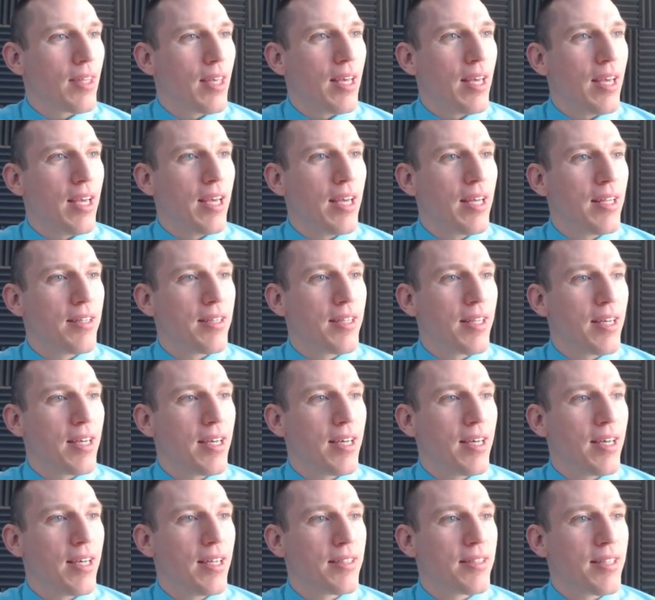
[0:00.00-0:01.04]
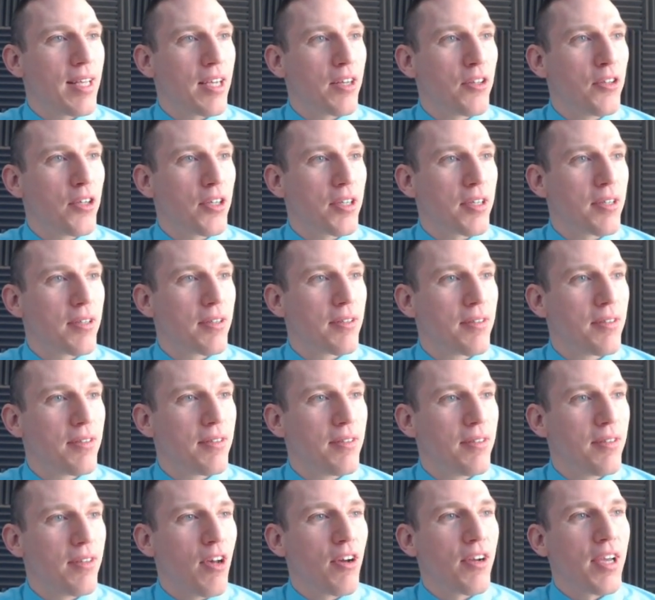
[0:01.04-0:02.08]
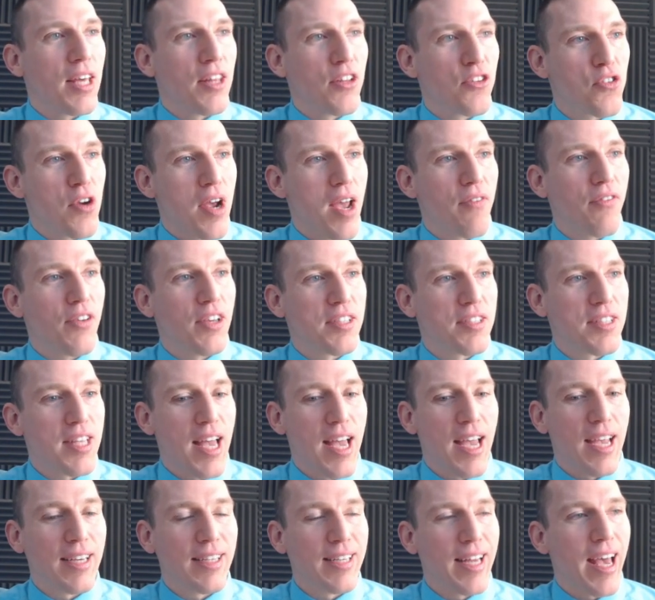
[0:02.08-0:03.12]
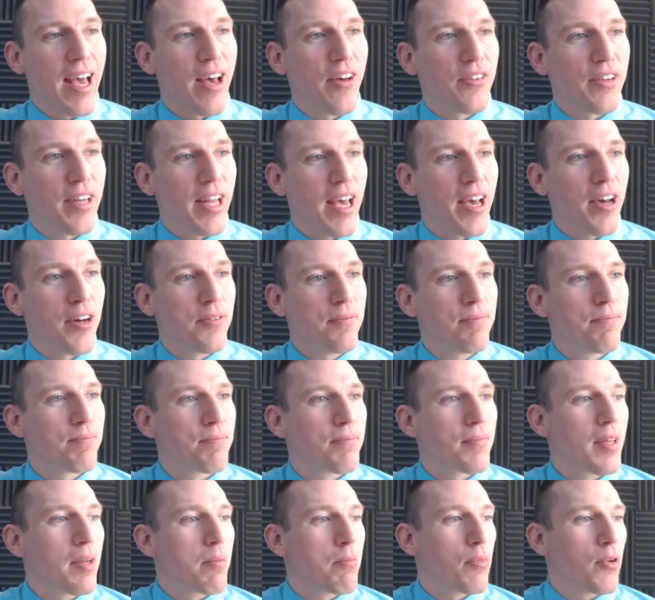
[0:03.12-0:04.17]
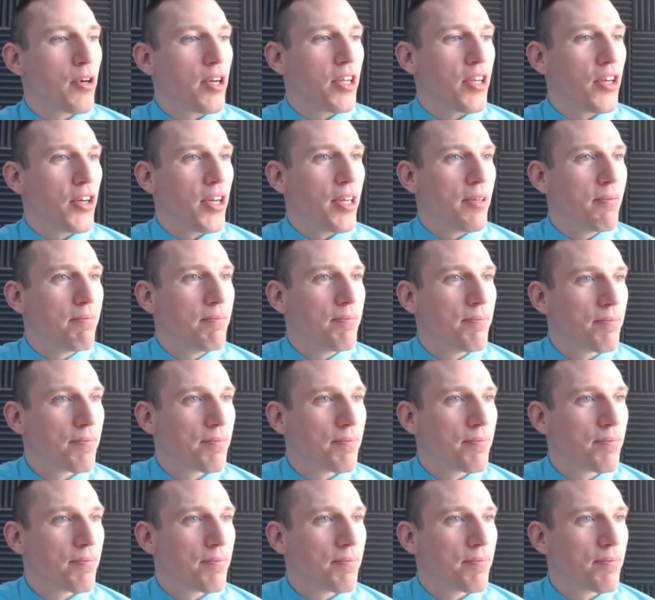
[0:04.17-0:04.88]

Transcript: and uh, take a look. Okay, traffic's dying down now. Pretty good.